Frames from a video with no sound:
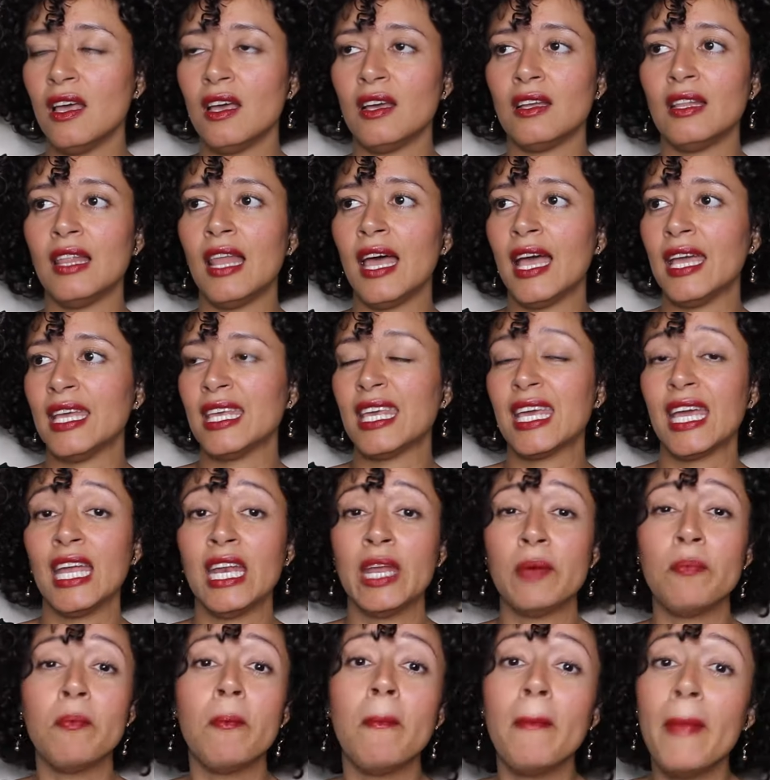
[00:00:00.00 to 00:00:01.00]
like in
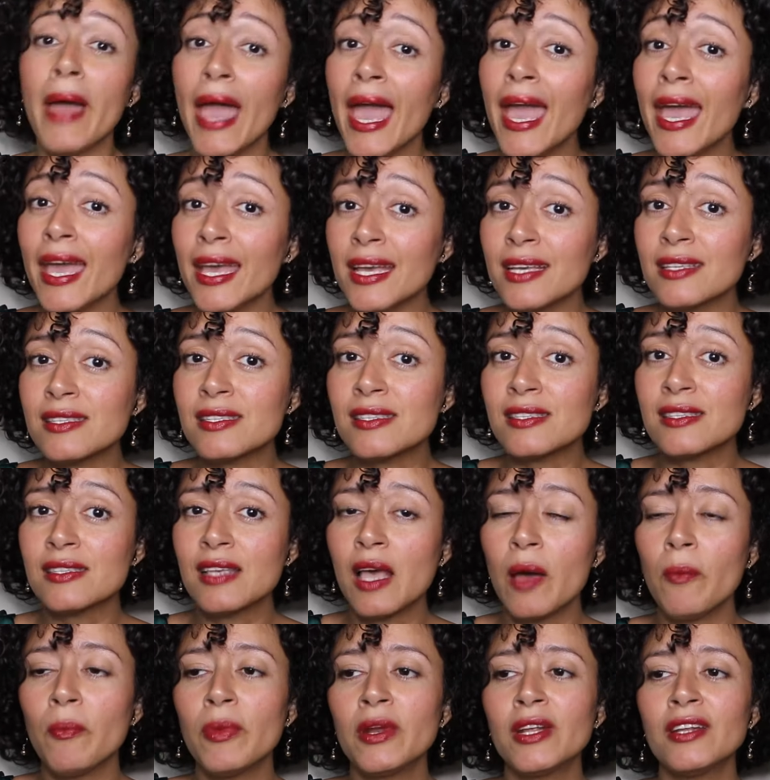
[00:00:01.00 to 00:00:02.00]
a mess.
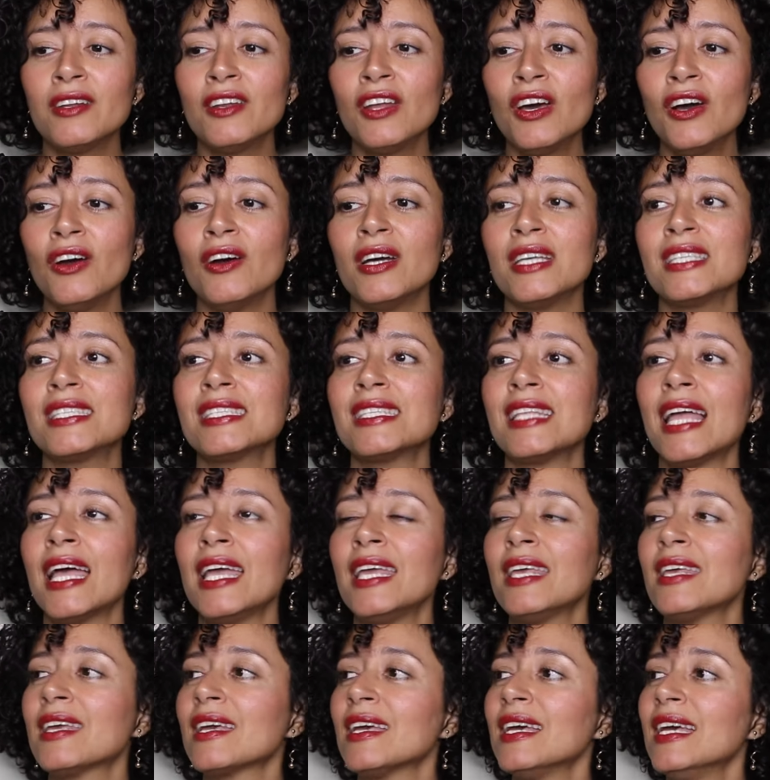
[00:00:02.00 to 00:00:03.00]
But no, it's
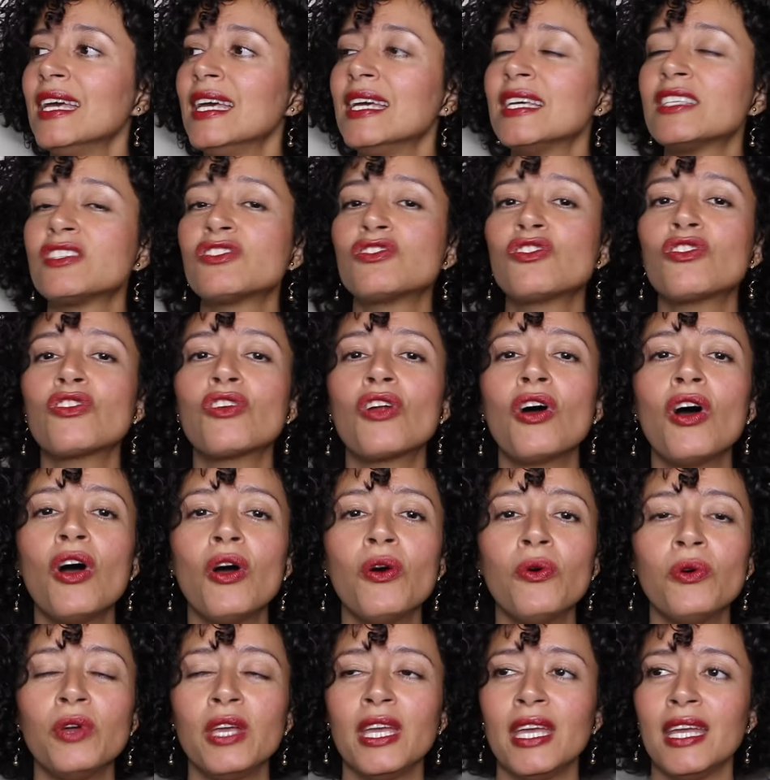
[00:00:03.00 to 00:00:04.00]
like it's
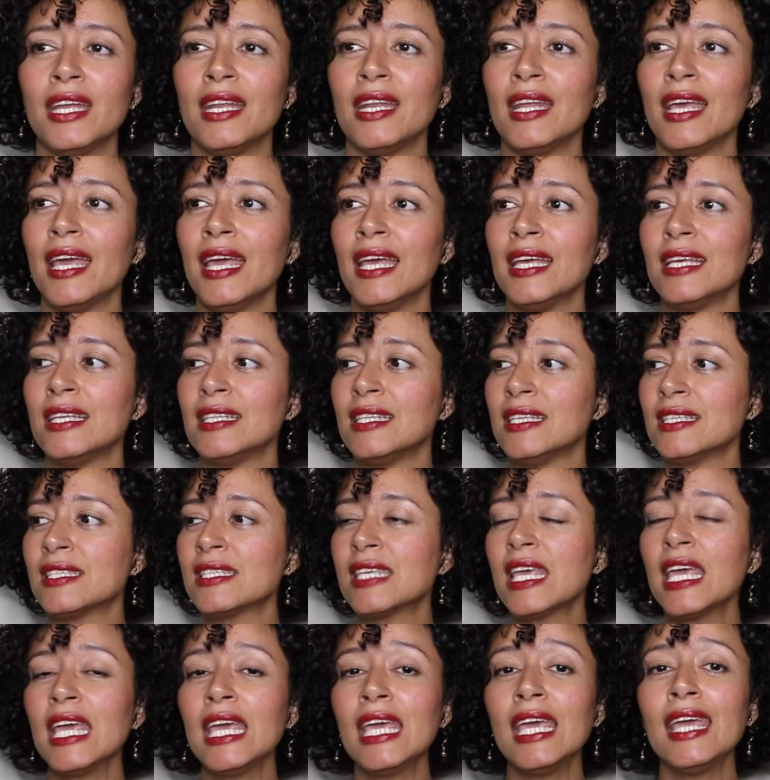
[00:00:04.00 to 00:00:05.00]
growing and it's
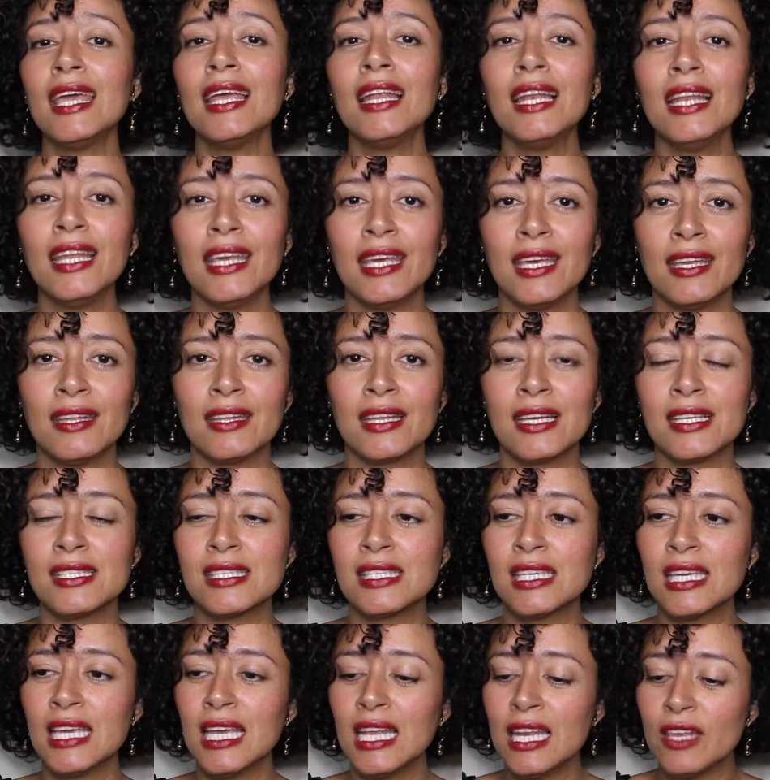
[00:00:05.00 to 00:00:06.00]
healing. It's
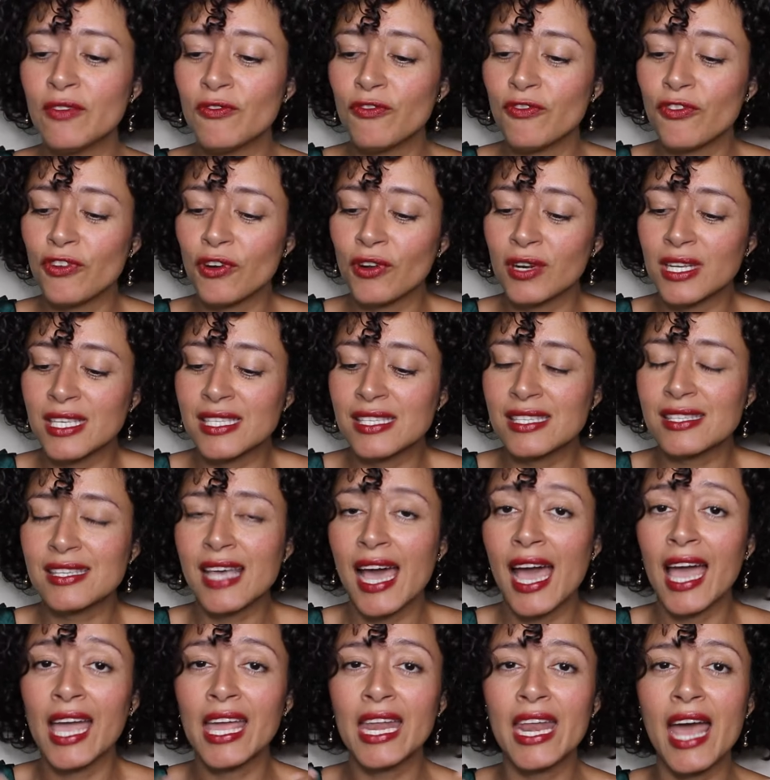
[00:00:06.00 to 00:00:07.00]
healing from
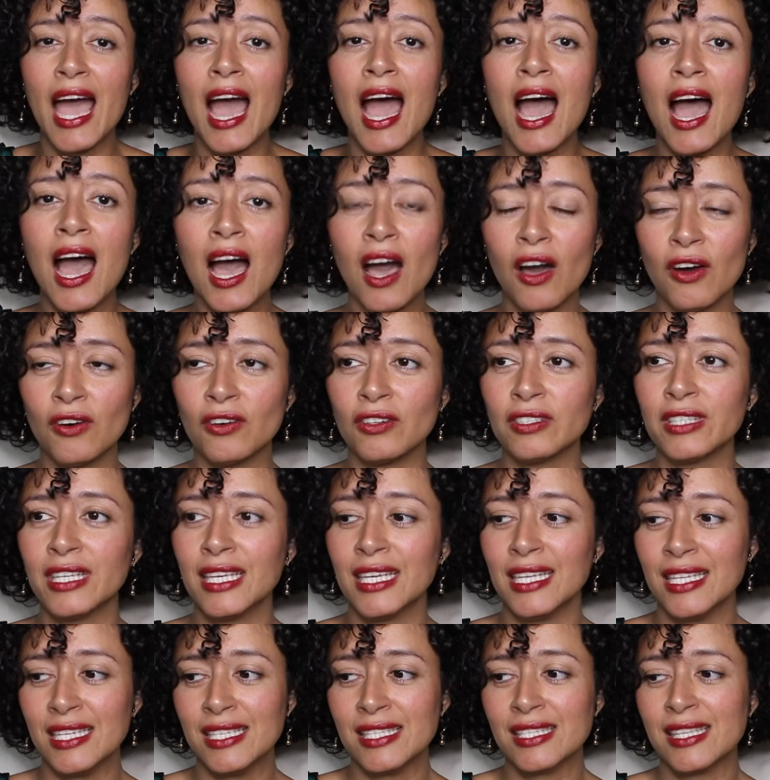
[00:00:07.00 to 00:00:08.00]
inside out.
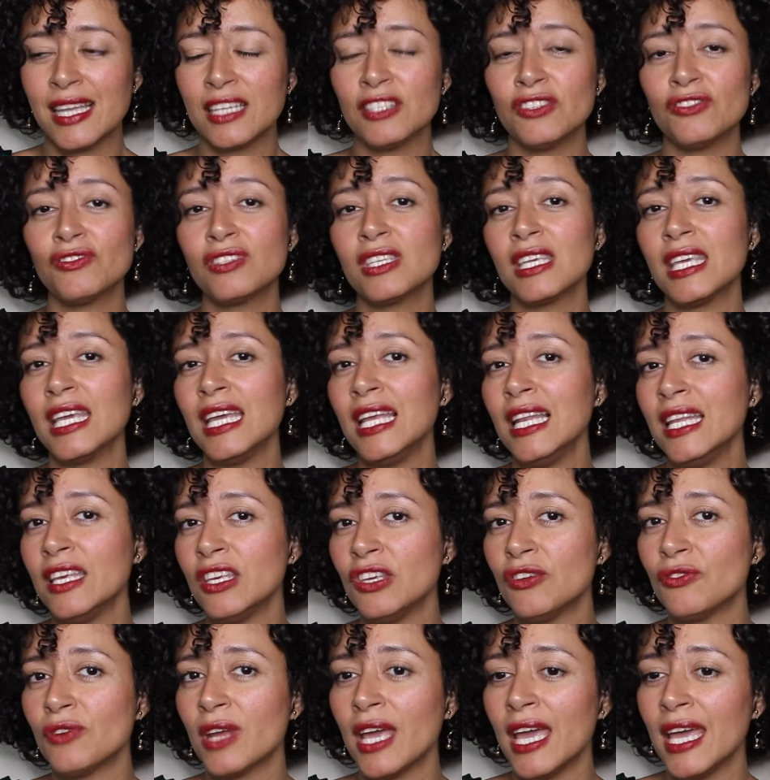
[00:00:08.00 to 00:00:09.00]
And it's not just healing
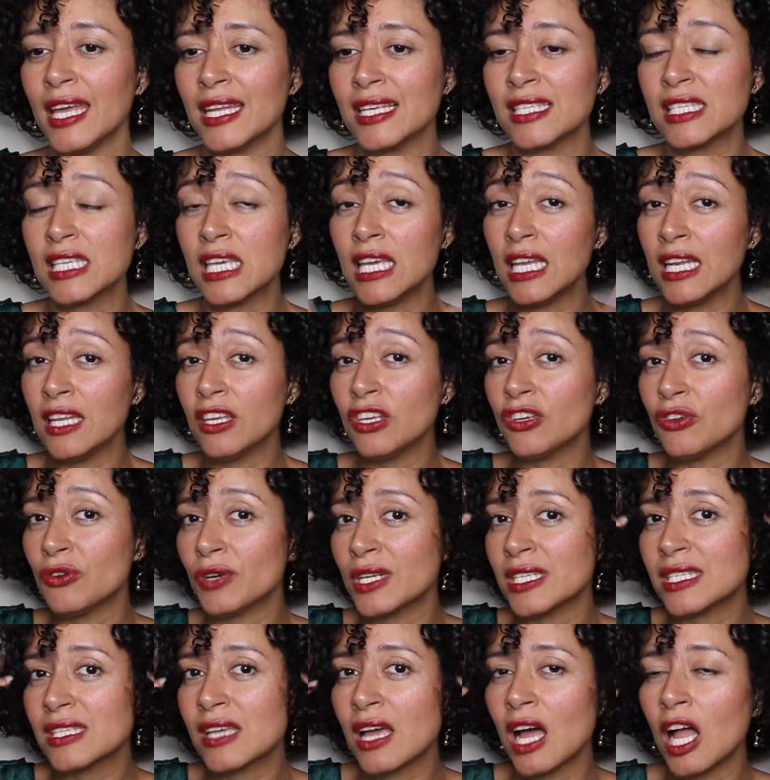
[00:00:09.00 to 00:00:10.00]
your head, it's healing your
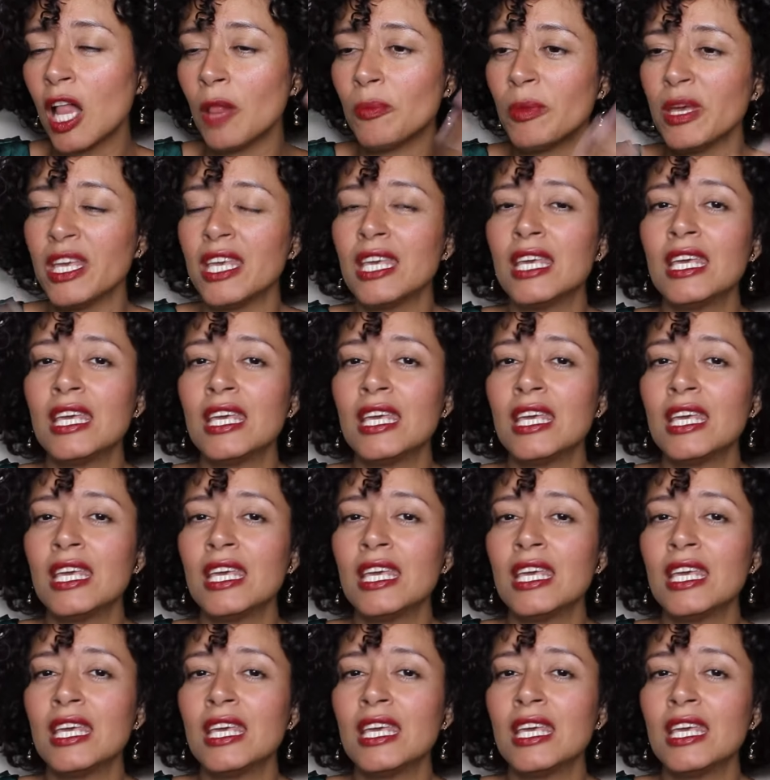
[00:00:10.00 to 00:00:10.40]
scalp and